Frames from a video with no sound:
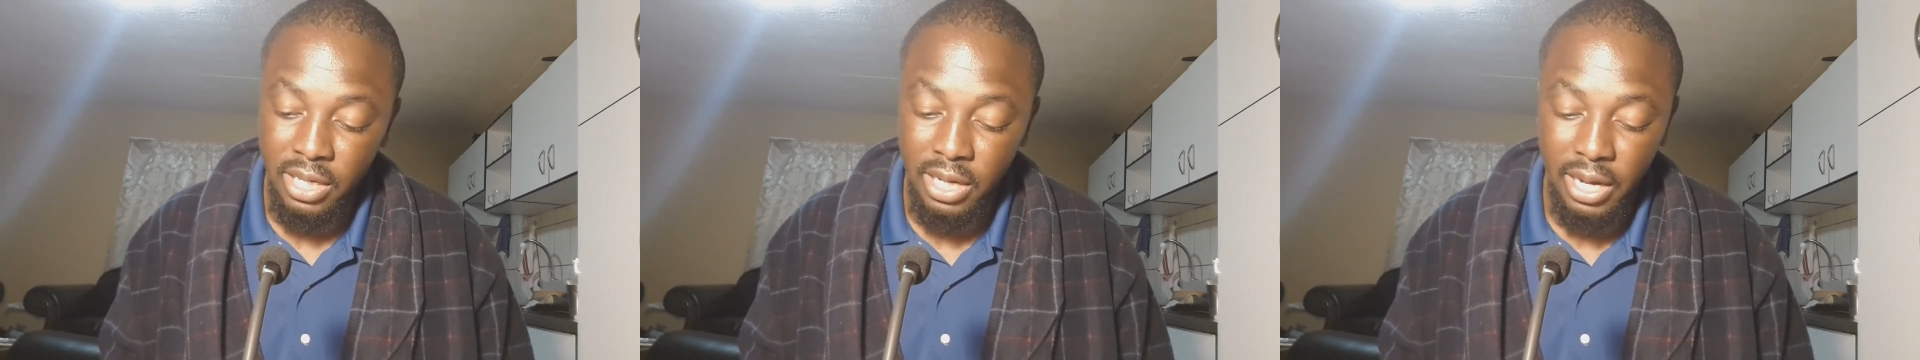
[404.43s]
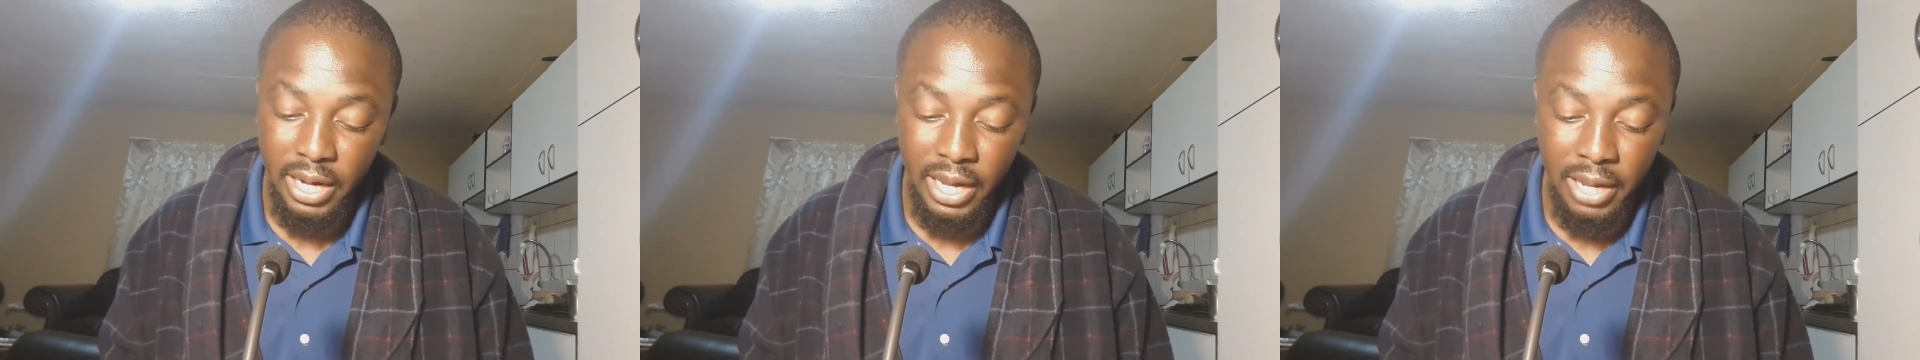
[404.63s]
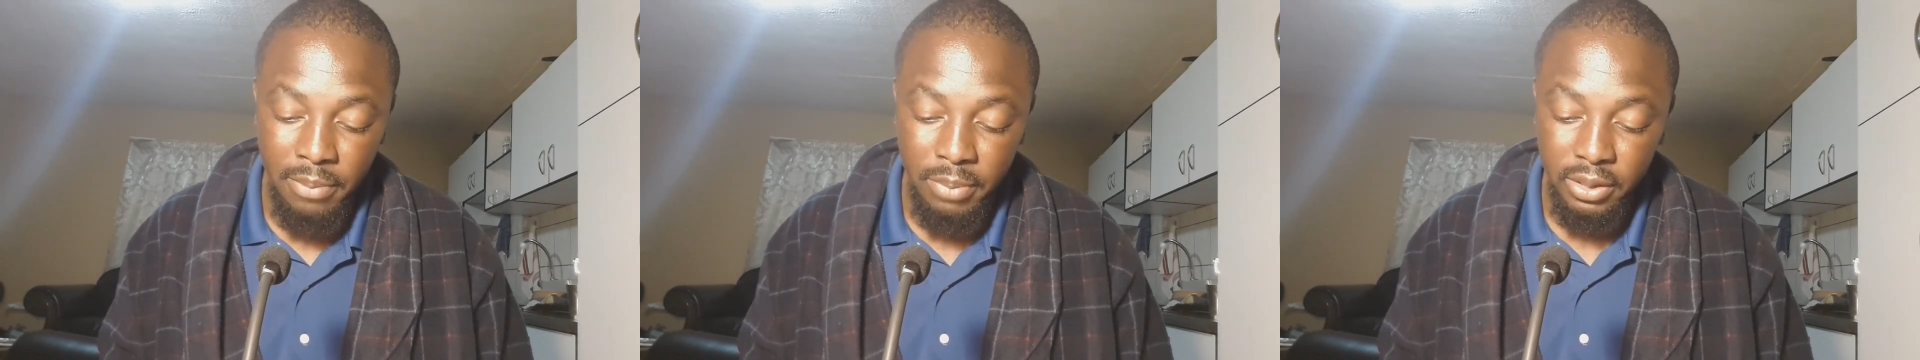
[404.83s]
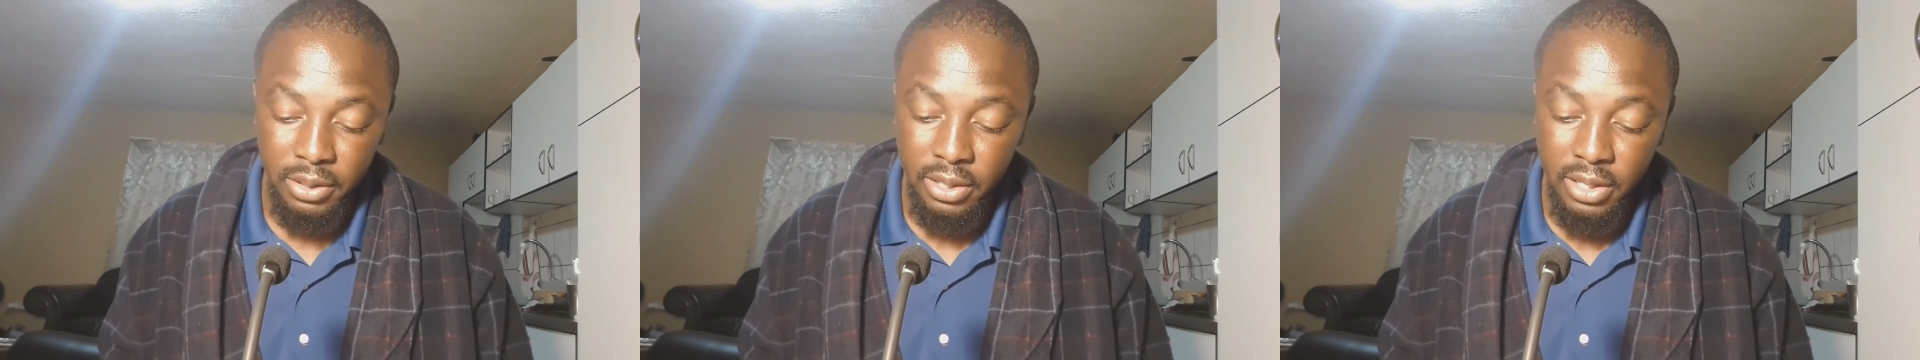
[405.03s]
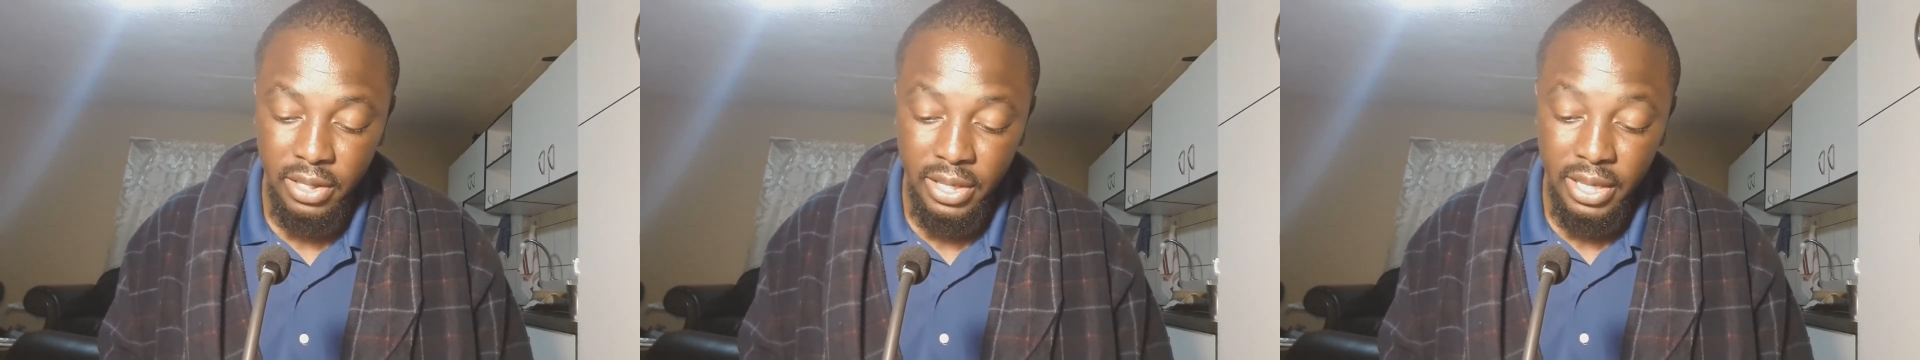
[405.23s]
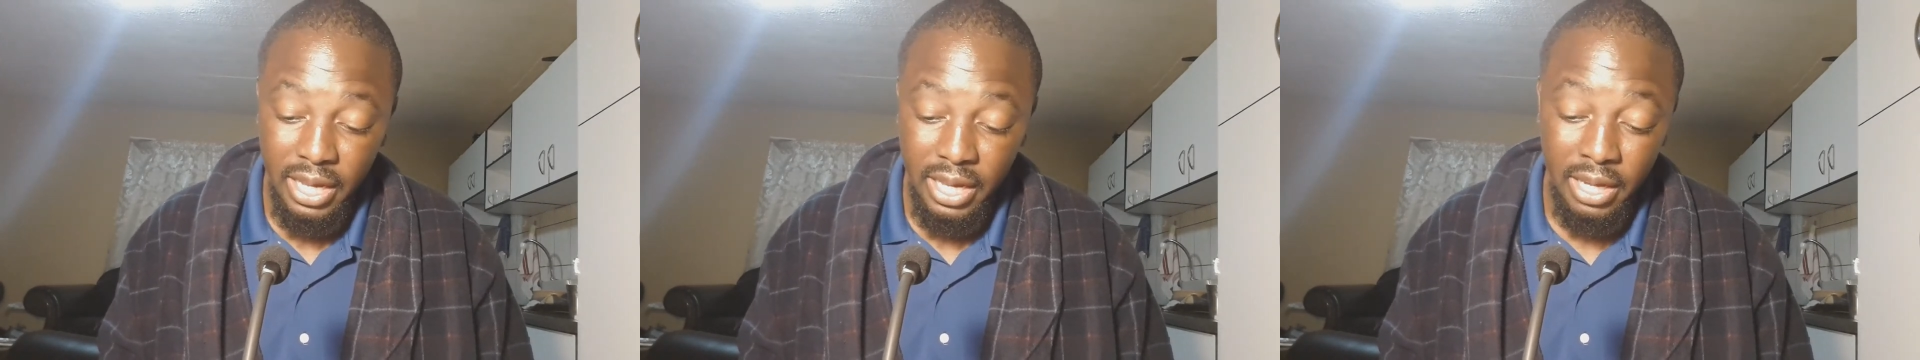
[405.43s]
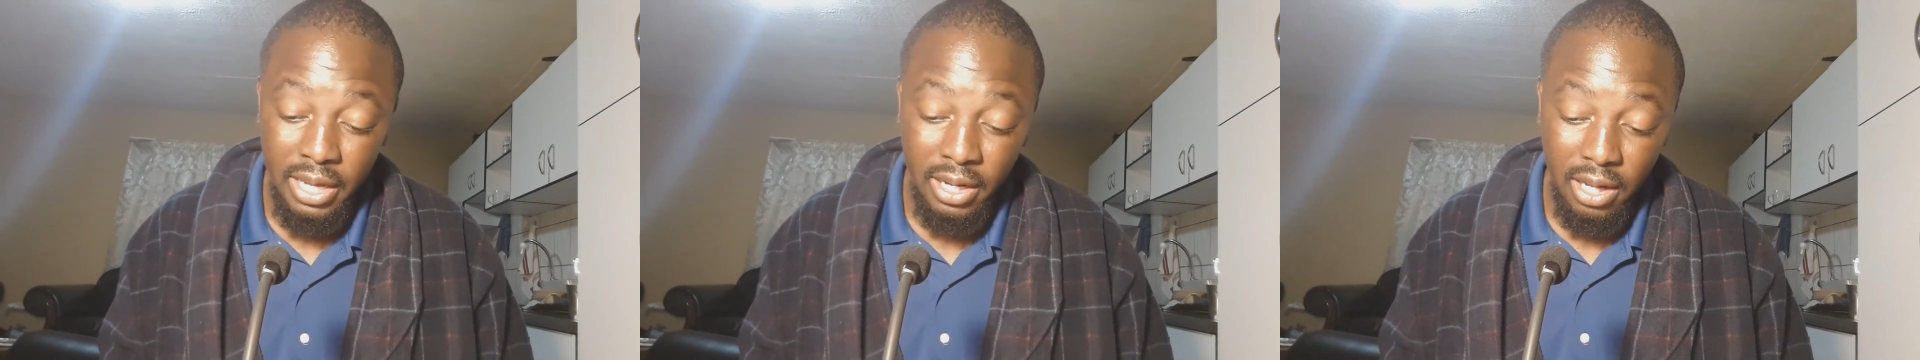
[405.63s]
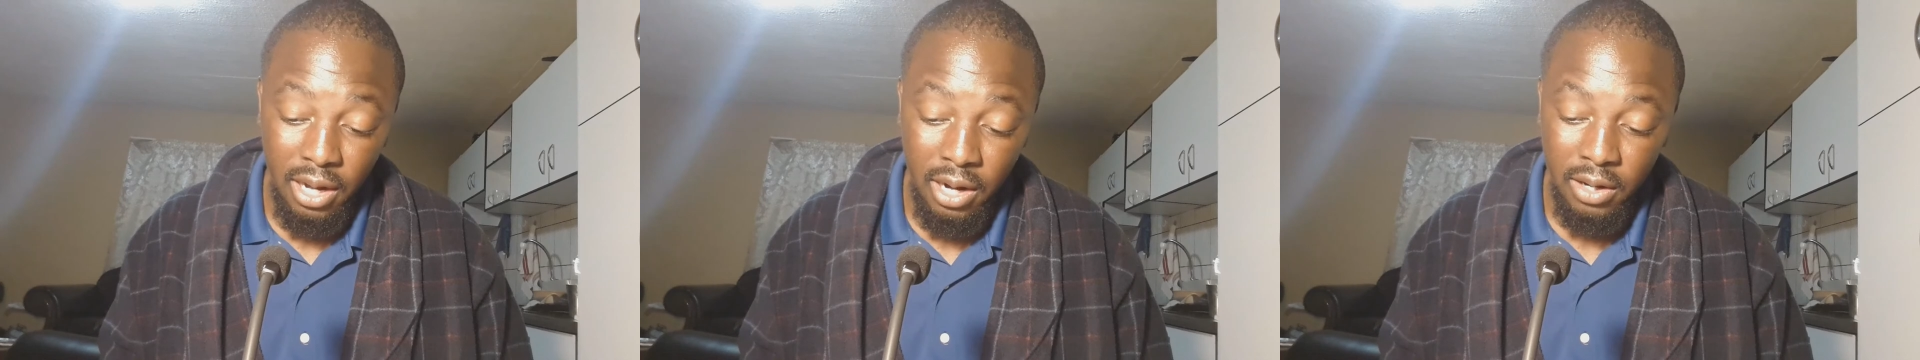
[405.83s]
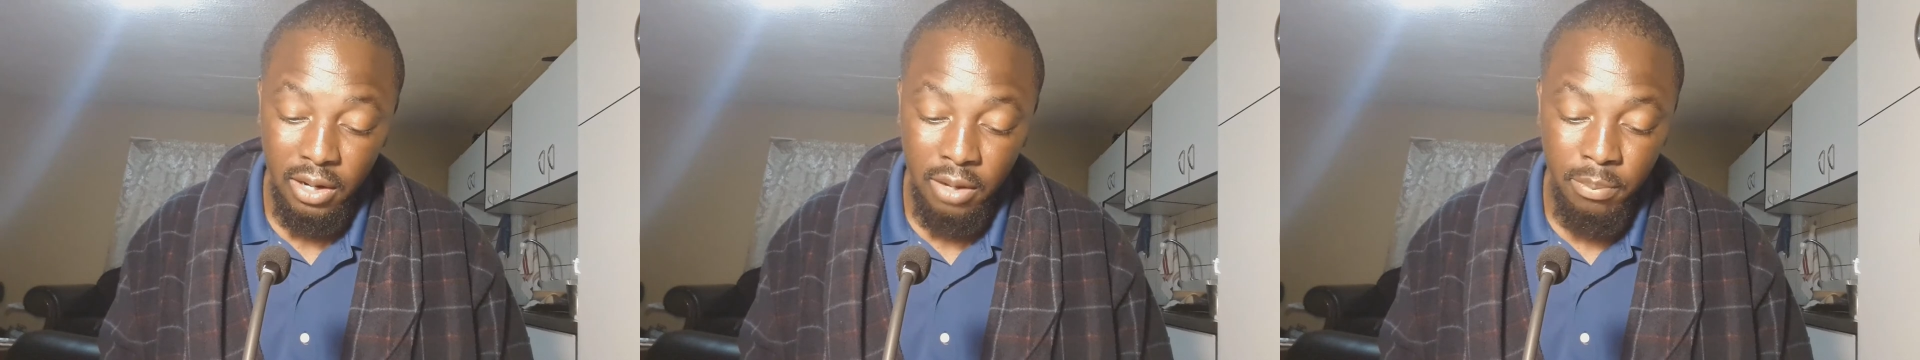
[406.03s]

and are